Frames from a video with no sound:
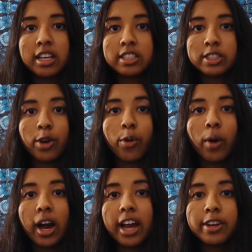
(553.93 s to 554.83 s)

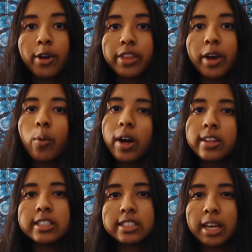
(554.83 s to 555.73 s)
So I know that while
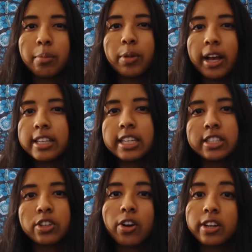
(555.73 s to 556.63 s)
these sample
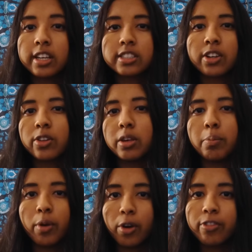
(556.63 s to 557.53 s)
essays aren't necessarily
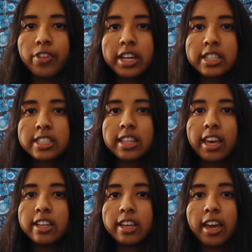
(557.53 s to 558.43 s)
perfect,
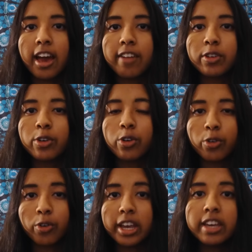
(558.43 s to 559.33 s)
they have a
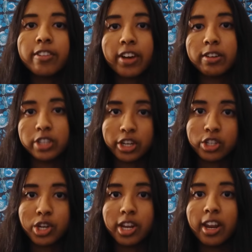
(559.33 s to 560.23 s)
great
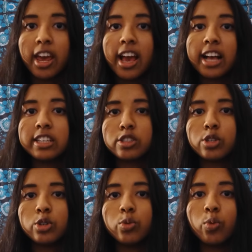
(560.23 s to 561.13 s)
foundation as
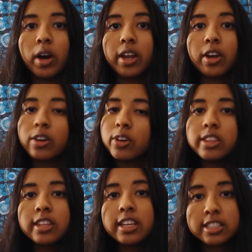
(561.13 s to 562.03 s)
to what a
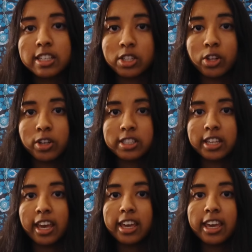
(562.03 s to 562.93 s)
good thesis looks
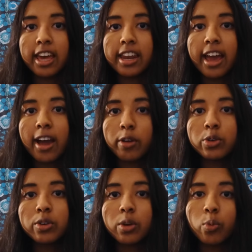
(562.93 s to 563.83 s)
like and how you
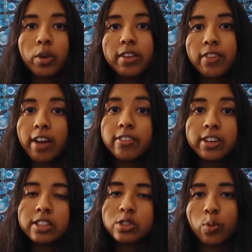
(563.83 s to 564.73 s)
can weave
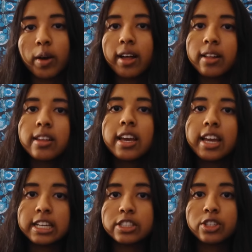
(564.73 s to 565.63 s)
evidence well
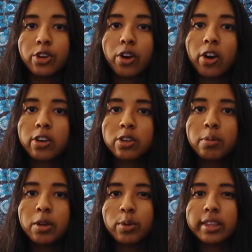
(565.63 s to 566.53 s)
into your
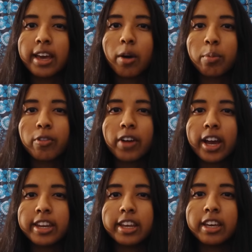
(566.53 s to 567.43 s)
argument without
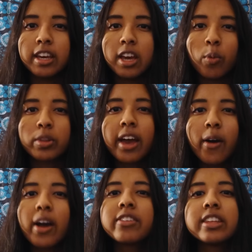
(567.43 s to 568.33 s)

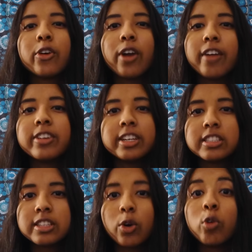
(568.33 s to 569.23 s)
having your
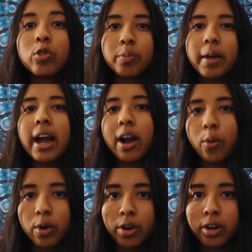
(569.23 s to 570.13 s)
evidence
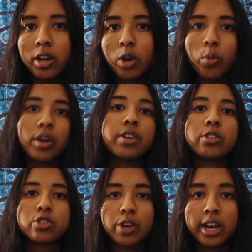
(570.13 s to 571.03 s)
overpower what
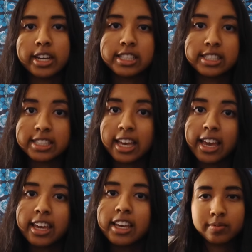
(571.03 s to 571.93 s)
you're trying to say.